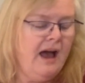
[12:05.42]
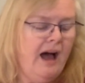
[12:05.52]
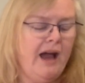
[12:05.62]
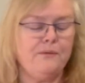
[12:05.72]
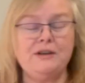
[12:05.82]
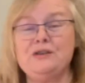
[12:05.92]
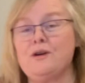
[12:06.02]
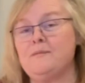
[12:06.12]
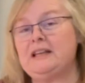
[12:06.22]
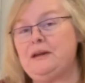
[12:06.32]
I would
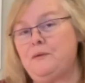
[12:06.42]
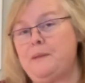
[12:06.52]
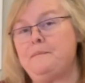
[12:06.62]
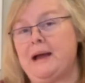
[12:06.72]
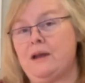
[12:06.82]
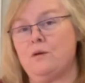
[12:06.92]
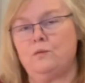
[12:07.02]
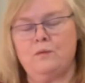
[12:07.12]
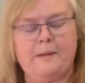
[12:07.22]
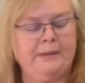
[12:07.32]
normally whip my
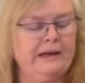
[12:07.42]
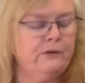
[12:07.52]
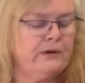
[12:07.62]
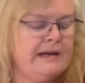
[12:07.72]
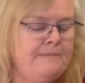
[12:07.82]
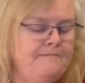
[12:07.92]
own whipping cream,